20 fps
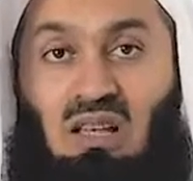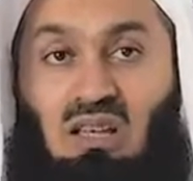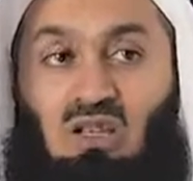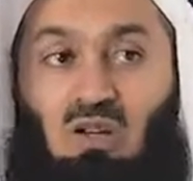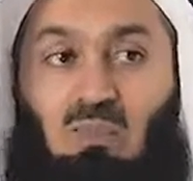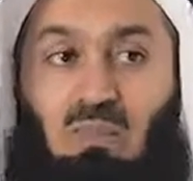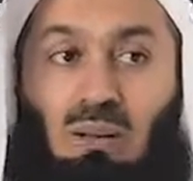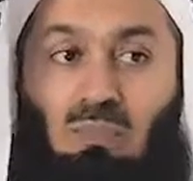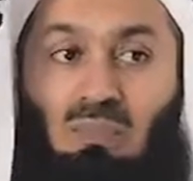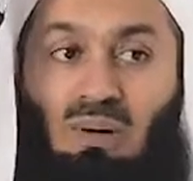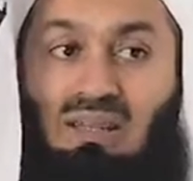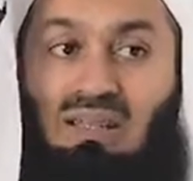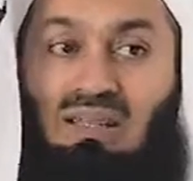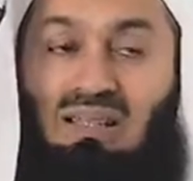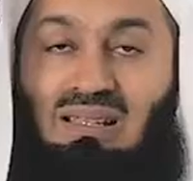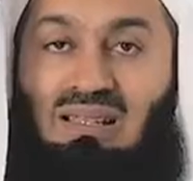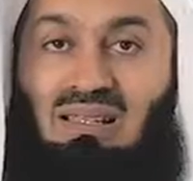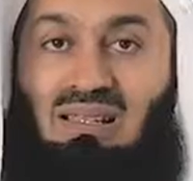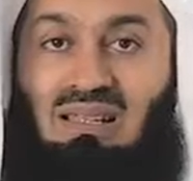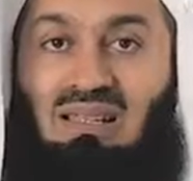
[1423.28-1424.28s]
So my
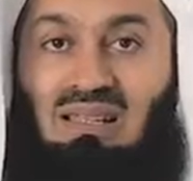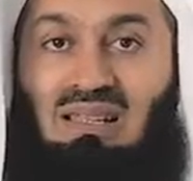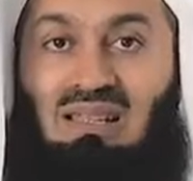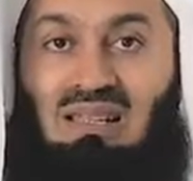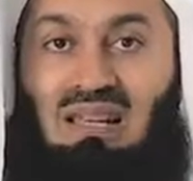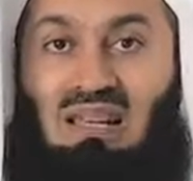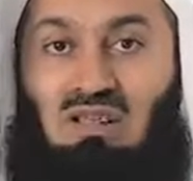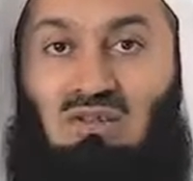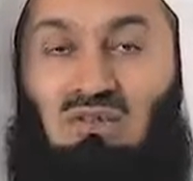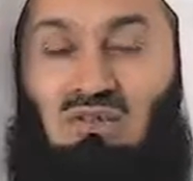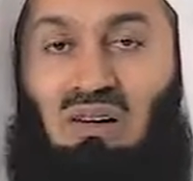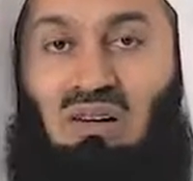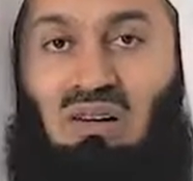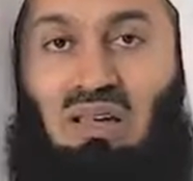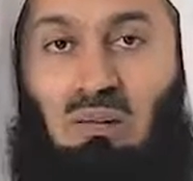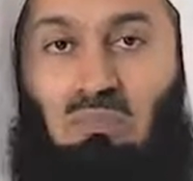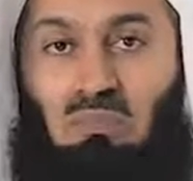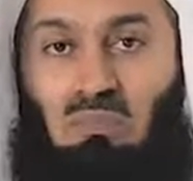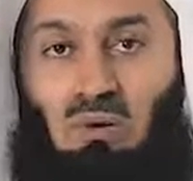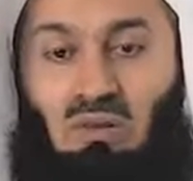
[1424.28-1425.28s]
brothers and sisters, it's
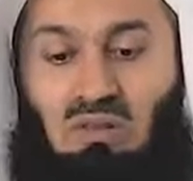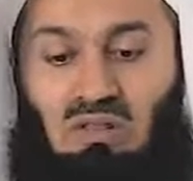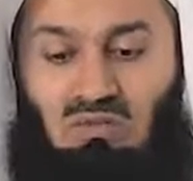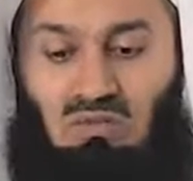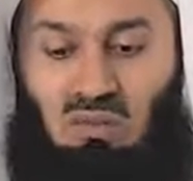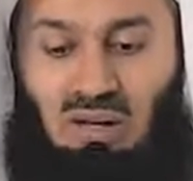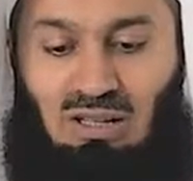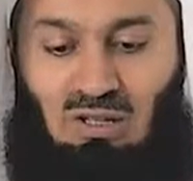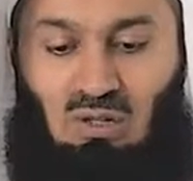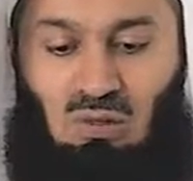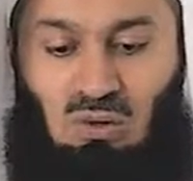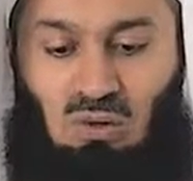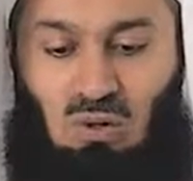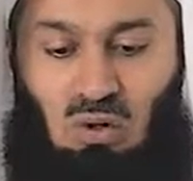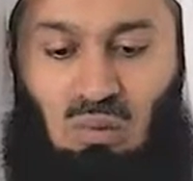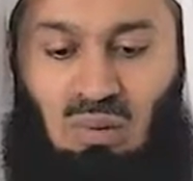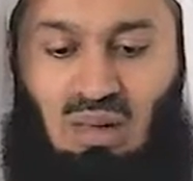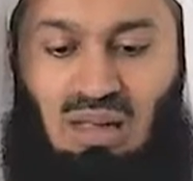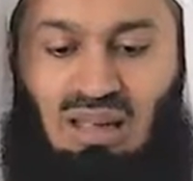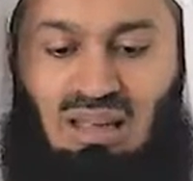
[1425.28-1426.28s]
very important for us to
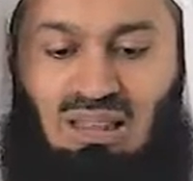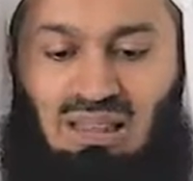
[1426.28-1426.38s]
know